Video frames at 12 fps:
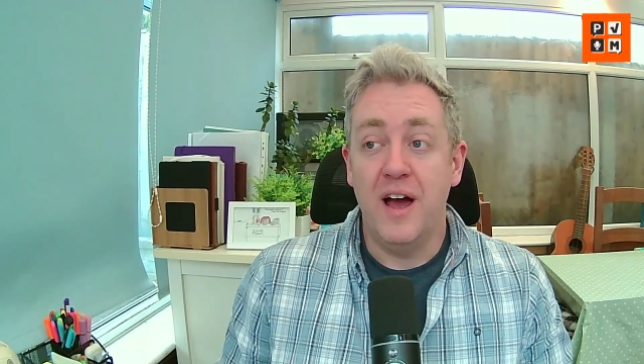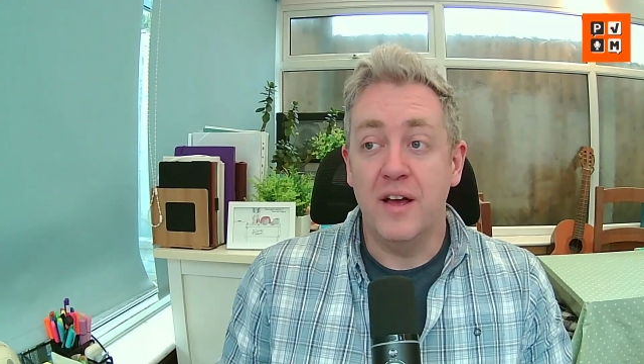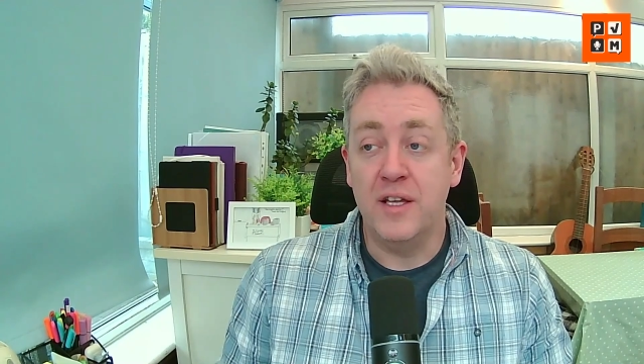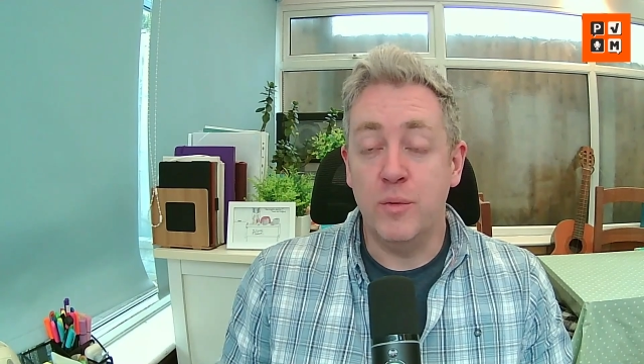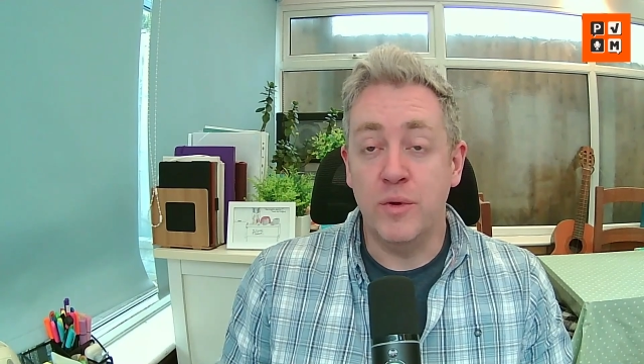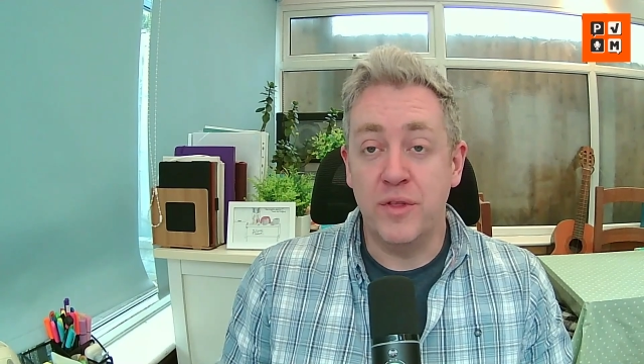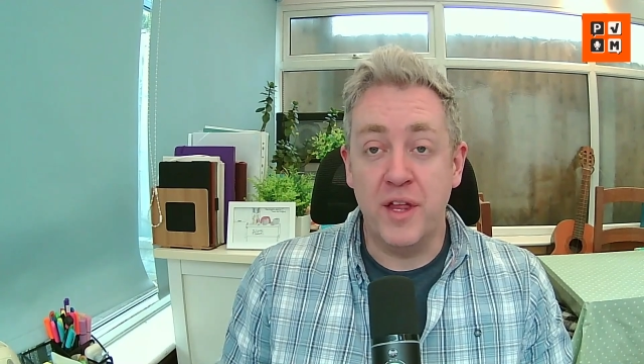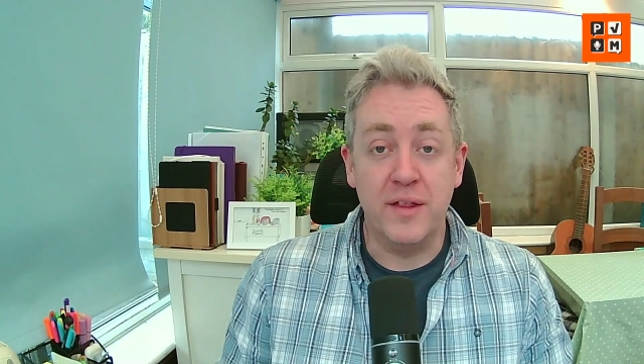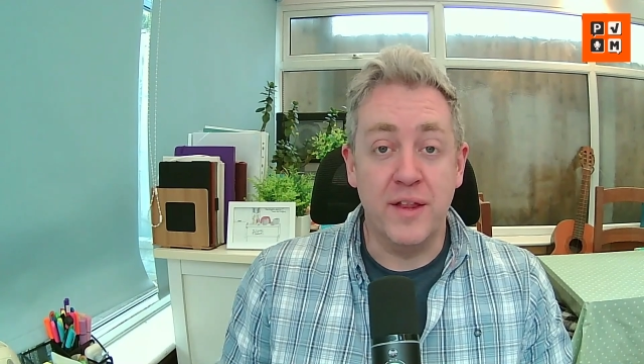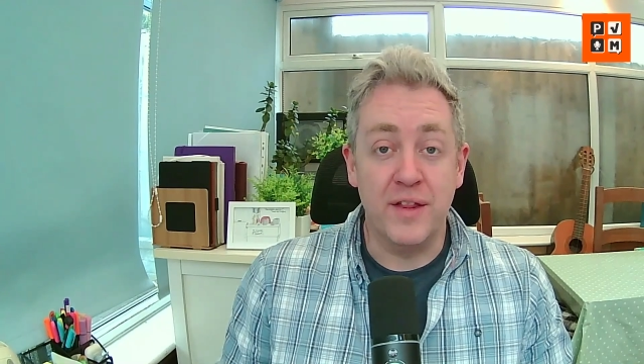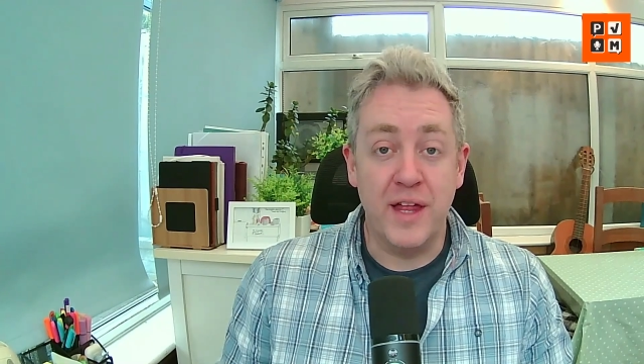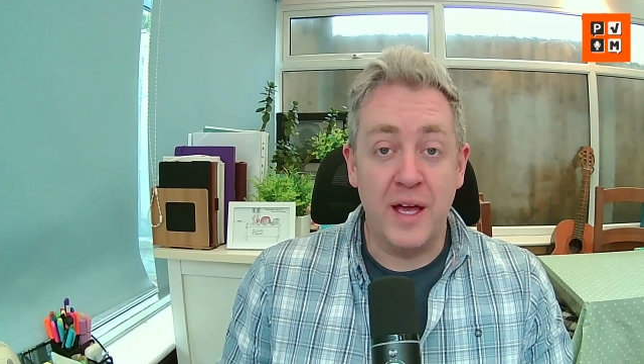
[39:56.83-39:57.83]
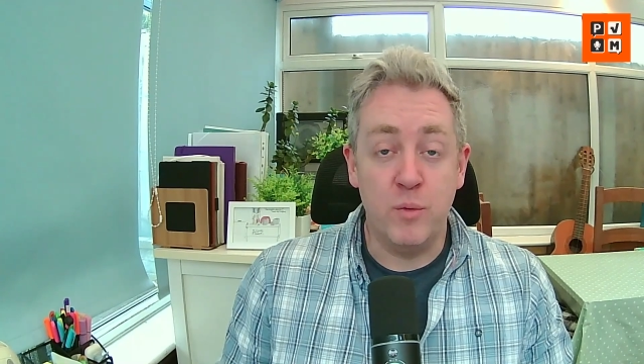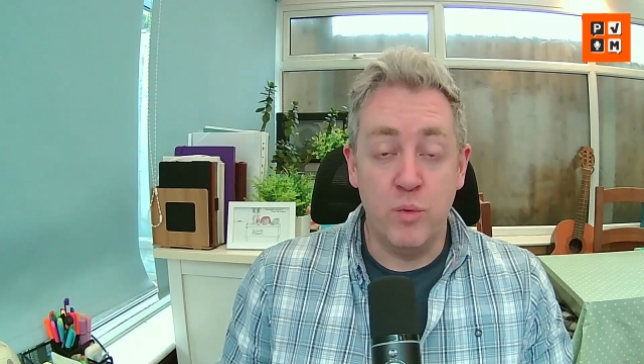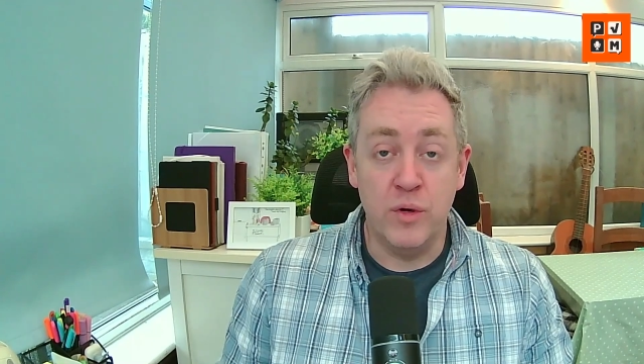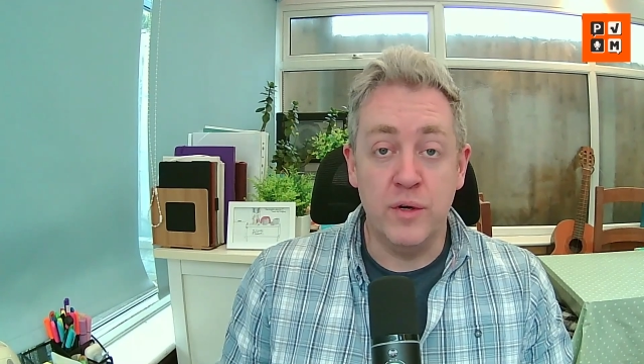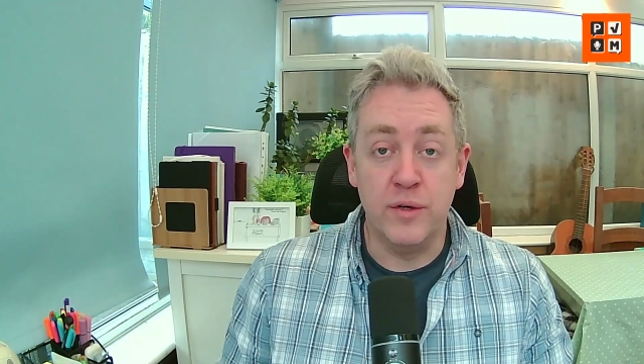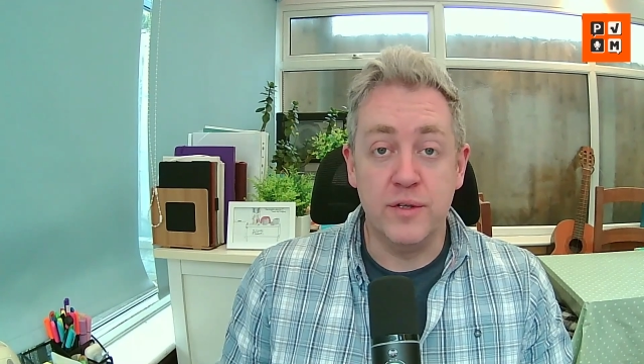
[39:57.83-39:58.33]
You would think that they
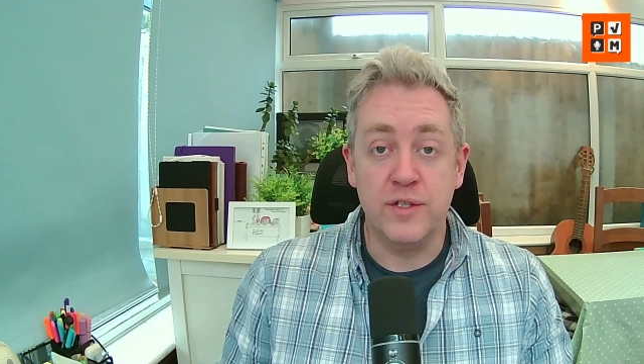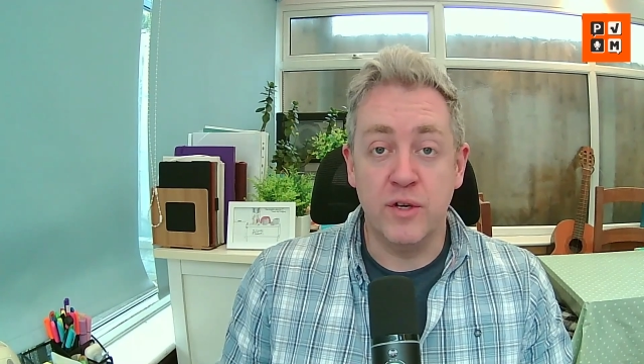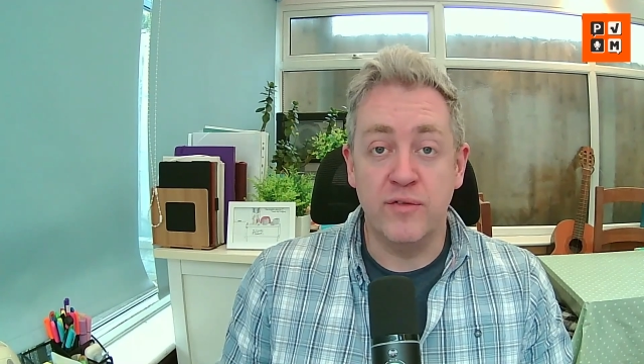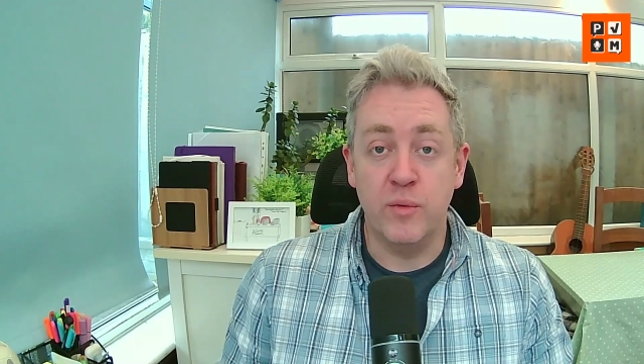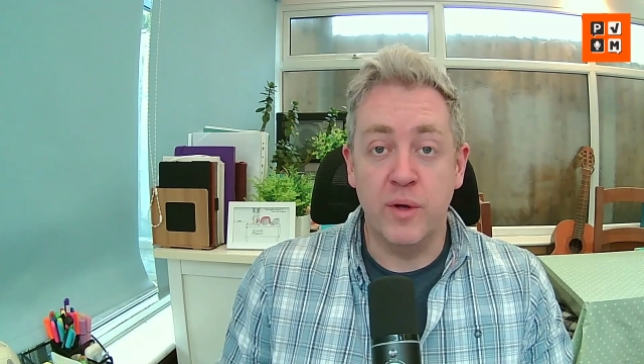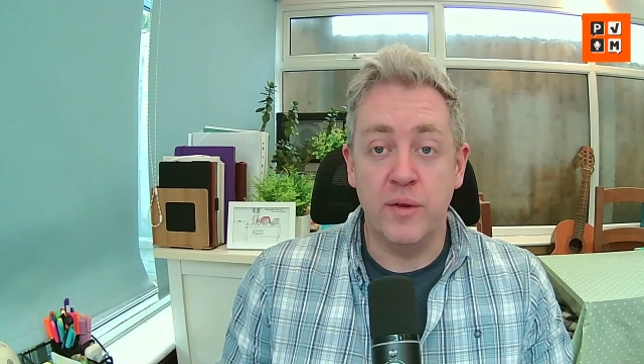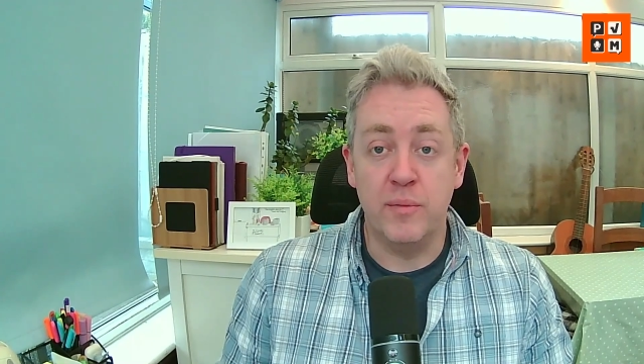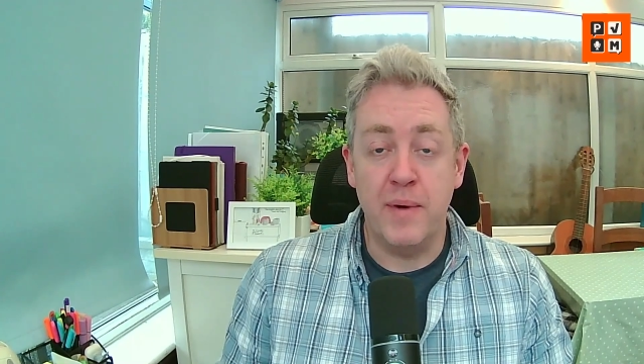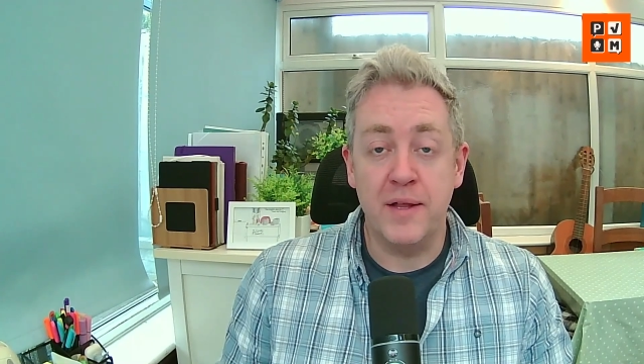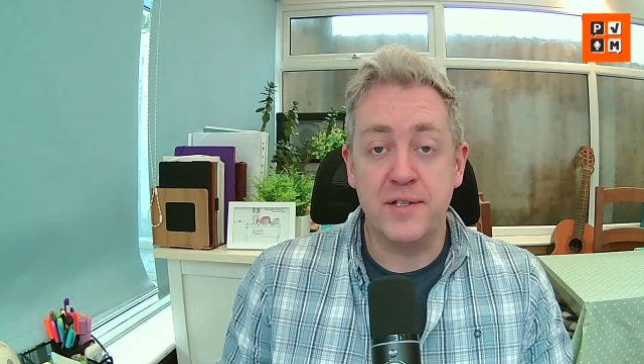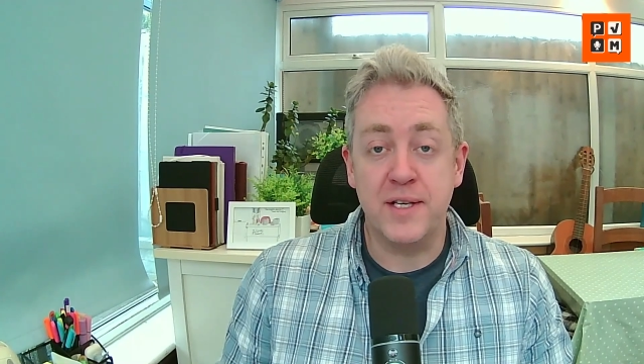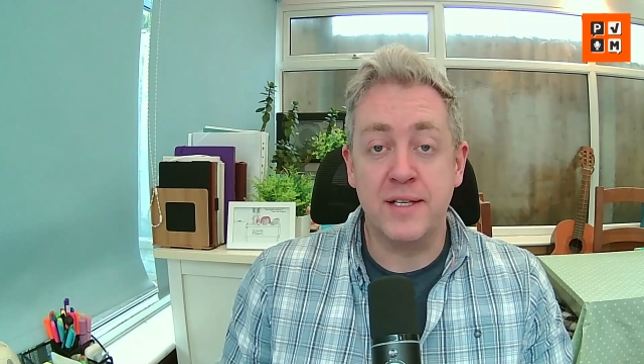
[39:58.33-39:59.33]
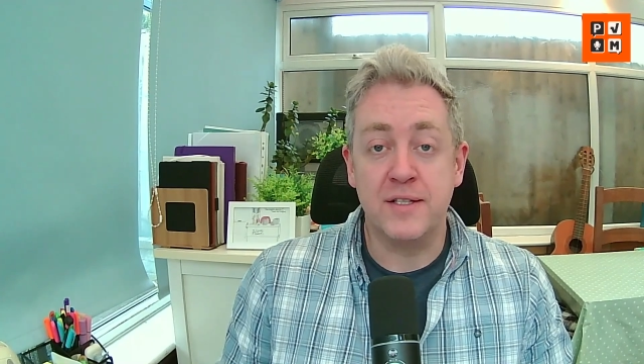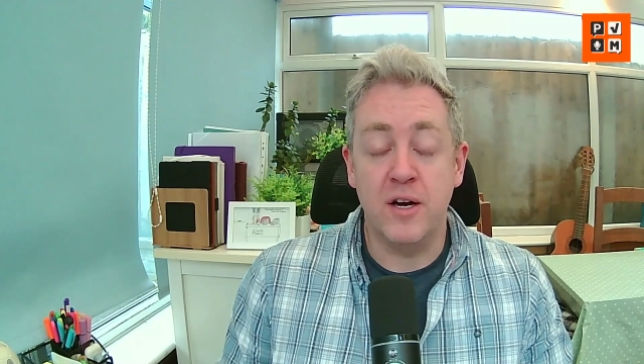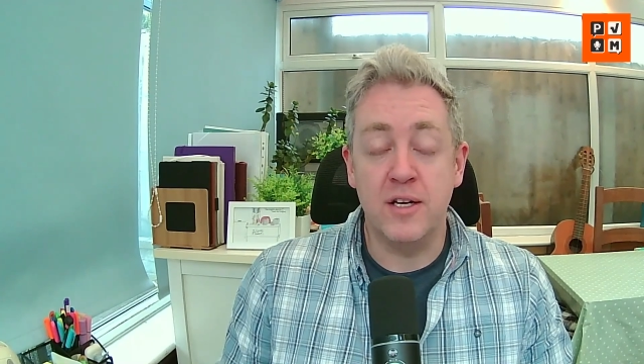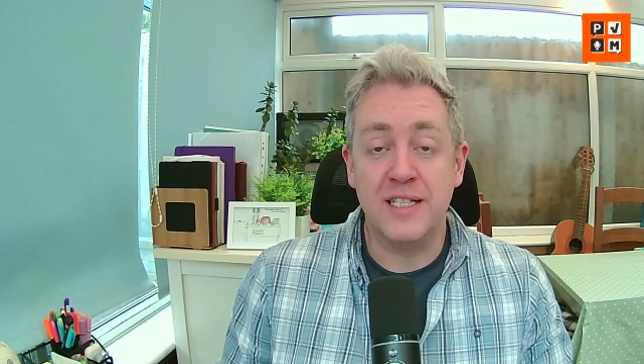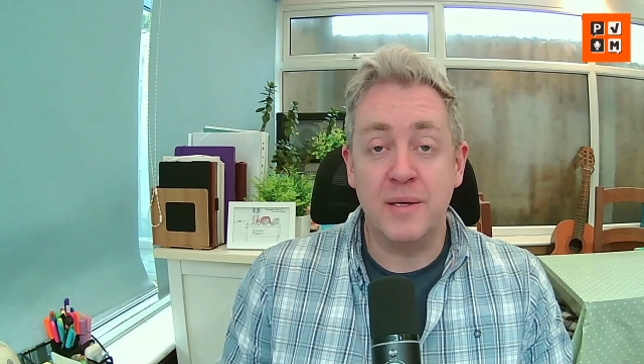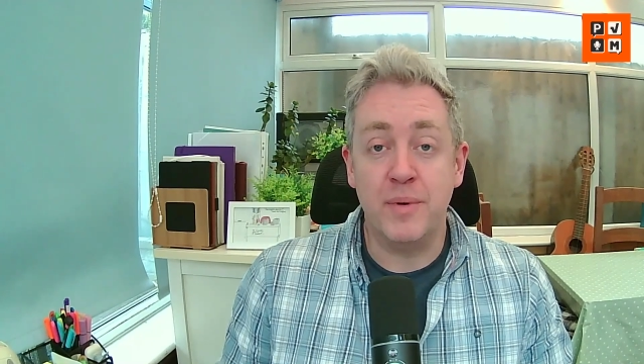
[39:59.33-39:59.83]
wouldn't suffer with maths
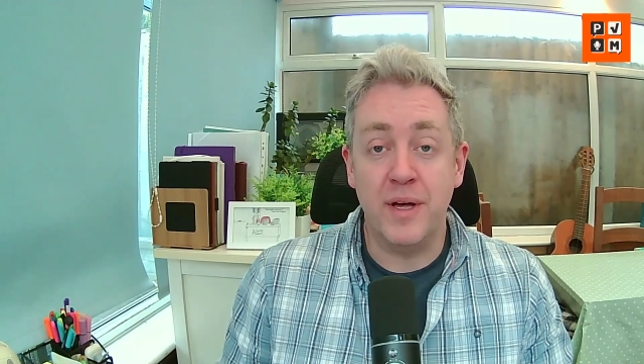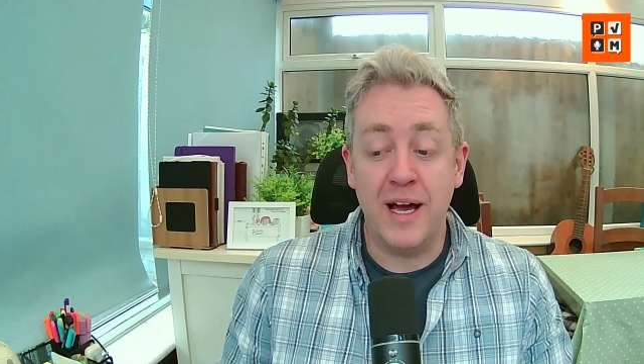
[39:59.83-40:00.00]
anxiety, but